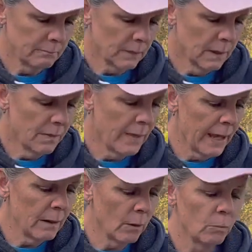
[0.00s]

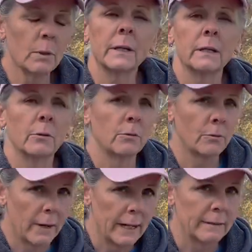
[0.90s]
they are working
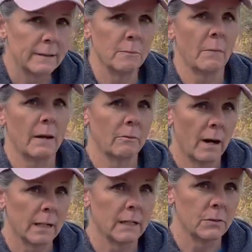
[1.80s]
great in my
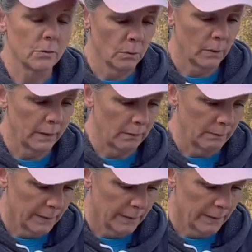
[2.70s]
rocky soil.